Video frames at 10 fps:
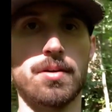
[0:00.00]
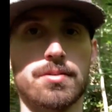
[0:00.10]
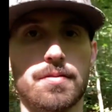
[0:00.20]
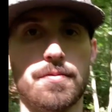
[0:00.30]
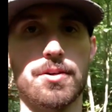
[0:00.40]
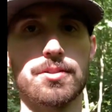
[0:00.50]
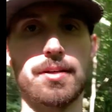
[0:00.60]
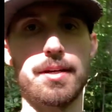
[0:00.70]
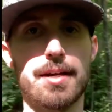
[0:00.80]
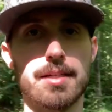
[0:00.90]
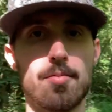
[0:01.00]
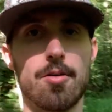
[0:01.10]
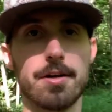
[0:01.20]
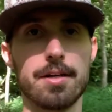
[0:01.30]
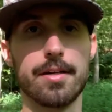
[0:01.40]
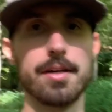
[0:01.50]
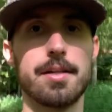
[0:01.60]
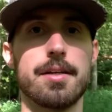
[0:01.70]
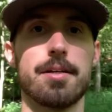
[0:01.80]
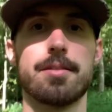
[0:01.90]
So first thing, as I'm walking in
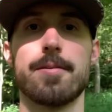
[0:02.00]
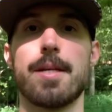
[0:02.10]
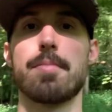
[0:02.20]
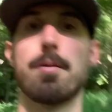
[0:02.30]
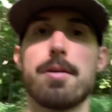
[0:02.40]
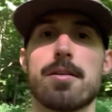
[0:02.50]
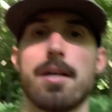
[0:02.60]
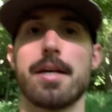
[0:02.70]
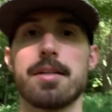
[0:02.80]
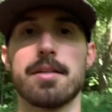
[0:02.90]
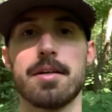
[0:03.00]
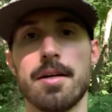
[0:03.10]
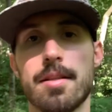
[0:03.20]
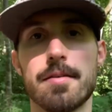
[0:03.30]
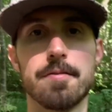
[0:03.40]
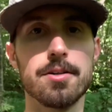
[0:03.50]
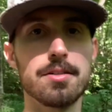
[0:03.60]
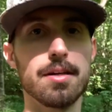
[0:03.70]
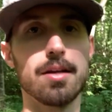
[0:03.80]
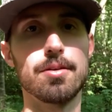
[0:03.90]
to any public land, the first
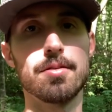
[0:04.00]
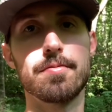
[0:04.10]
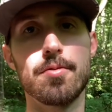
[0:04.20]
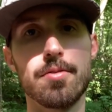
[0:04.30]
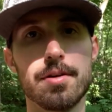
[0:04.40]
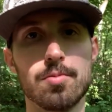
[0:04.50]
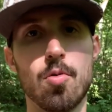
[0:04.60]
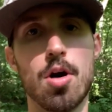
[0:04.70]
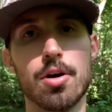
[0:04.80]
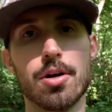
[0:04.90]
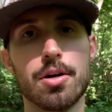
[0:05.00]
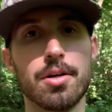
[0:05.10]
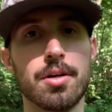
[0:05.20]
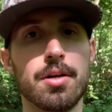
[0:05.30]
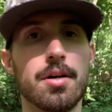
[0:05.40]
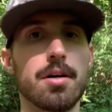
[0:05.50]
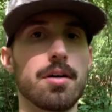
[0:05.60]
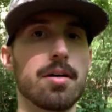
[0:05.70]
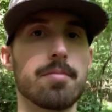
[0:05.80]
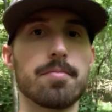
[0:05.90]
thing I look for is water.
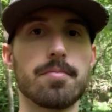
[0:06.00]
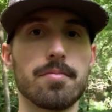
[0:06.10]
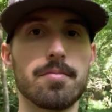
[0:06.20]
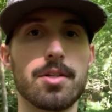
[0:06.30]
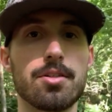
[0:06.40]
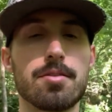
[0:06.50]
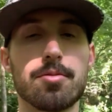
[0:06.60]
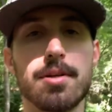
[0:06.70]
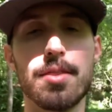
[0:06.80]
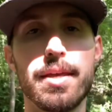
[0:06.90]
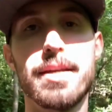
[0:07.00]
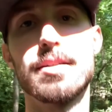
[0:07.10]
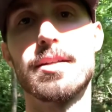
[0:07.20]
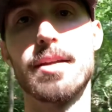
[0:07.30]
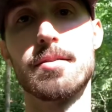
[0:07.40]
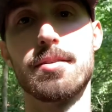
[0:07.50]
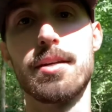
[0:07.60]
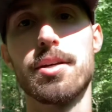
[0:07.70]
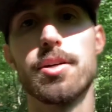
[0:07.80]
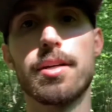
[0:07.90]
There's three things that
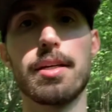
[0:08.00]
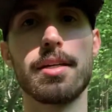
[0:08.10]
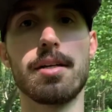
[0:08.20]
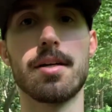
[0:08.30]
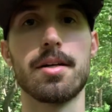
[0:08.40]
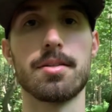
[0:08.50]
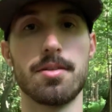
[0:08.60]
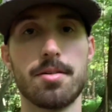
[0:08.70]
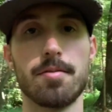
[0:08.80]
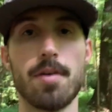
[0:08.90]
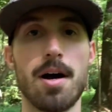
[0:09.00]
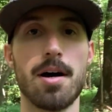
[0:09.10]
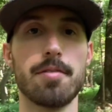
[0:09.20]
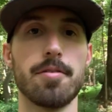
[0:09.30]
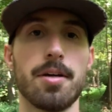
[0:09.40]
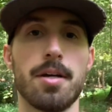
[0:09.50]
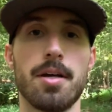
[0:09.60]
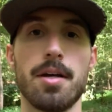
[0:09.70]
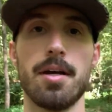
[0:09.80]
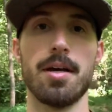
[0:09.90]
deer need to survive,
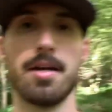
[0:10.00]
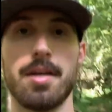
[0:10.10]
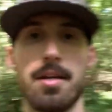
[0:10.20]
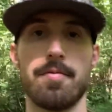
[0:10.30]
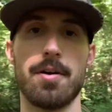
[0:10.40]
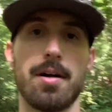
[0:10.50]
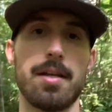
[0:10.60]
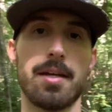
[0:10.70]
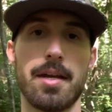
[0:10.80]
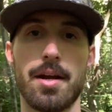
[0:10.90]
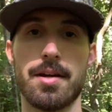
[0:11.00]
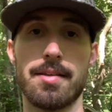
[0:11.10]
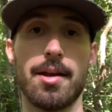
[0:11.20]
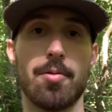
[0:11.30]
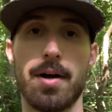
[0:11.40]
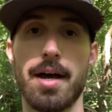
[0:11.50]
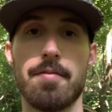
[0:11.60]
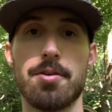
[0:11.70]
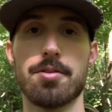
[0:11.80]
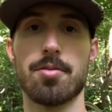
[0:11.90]
and if you're hunting an area that don't have
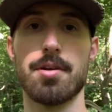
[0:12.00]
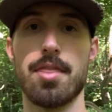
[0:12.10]
those three